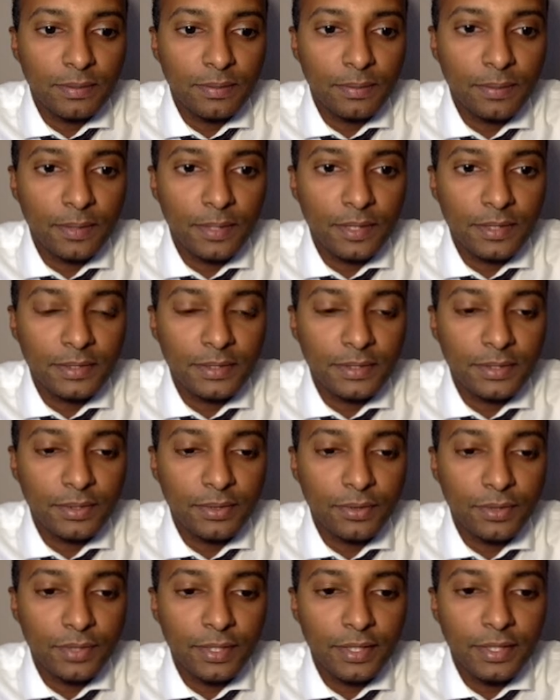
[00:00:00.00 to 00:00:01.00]
plus
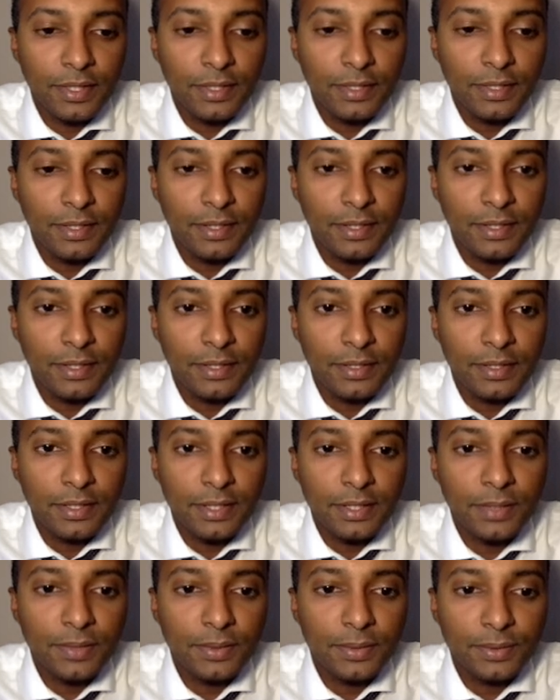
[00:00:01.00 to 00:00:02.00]
3
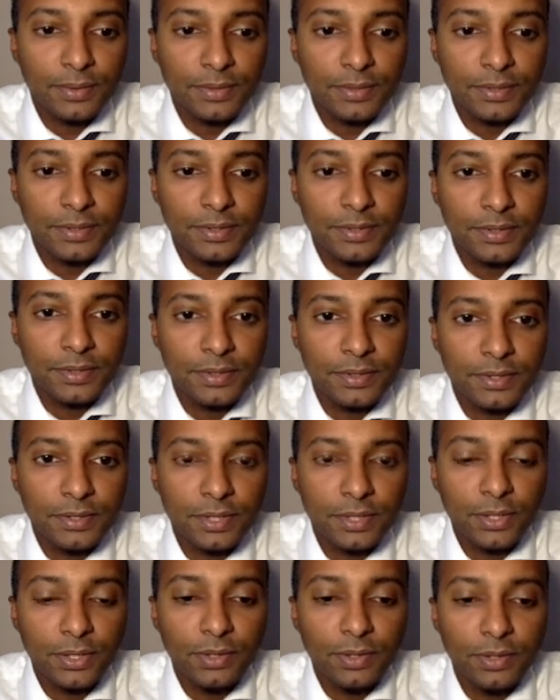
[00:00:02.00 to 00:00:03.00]
equals
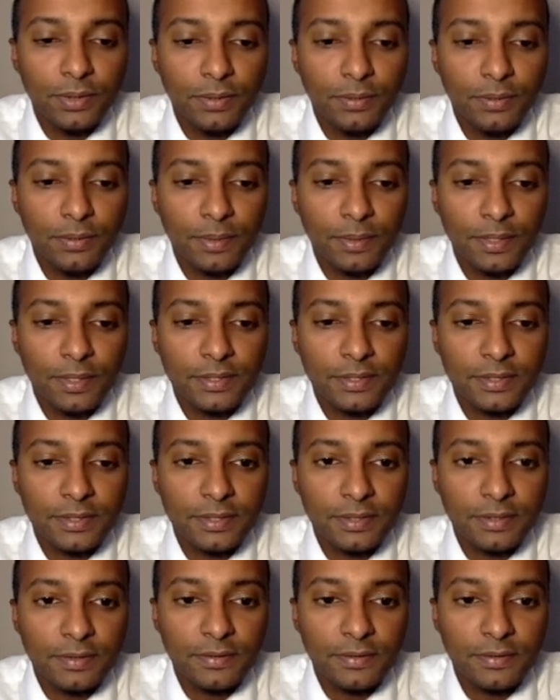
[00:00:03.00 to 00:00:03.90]
2 plus